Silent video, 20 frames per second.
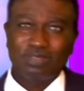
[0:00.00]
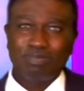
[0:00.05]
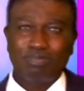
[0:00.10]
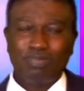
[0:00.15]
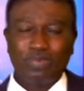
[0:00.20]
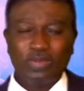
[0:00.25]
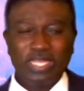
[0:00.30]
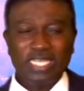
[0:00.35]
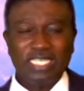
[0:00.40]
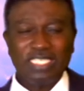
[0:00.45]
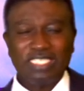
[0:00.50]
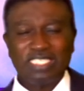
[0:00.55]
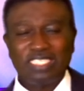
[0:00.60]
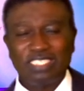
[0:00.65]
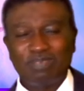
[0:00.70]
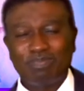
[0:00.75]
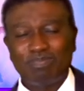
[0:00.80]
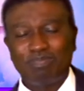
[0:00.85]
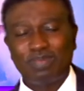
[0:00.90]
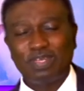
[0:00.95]
Point
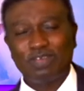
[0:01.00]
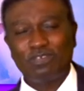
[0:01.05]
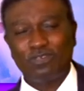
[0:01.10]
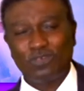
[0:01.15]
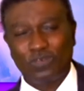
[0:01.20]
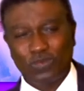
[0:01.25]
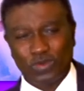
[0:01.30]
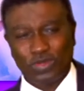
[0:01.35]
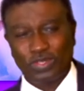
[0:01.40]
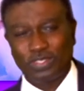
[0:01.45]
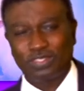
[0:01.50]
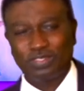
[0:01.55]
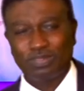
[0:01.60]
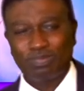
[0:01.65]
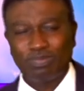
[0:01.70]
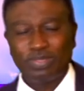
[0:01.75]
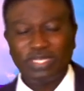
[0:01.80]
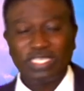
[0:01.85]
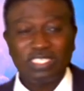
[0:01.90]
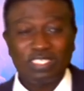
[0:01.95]
number four,
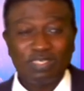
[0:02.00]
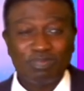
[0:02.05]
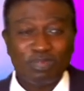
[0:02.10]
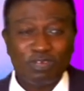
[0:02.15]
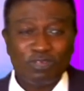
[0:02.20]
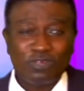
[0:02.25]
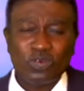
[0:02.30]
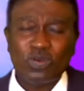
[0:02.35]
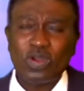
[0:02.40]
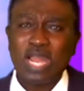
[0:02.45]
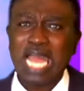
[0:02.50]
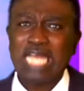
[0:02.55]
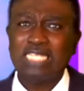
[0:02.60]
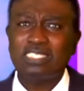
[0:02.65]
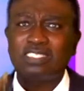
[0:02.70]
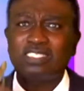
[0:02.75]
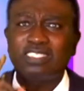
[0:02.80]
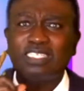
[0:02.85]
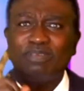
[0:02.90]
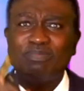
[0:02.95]

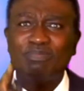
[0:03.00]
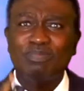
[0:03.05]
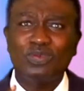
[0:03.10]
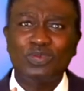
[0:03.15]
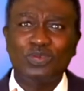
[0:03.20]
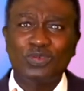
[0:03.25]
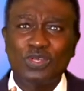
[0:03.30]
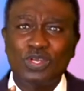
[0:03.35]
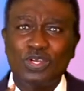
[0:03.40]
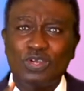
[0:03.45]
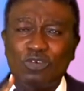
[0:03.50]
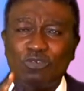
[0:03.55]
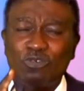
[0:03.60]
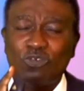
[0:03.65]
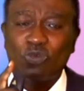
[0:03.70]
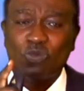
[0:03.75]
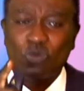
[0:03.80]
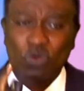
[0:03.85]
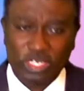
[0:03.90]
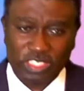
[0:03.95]
assemble
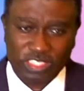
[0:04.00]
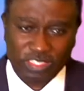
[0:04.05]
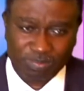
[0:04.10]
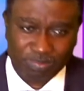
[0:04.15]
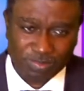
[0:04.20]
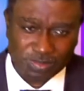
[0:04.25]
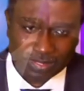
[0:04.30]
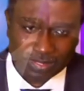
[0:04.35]
for worship.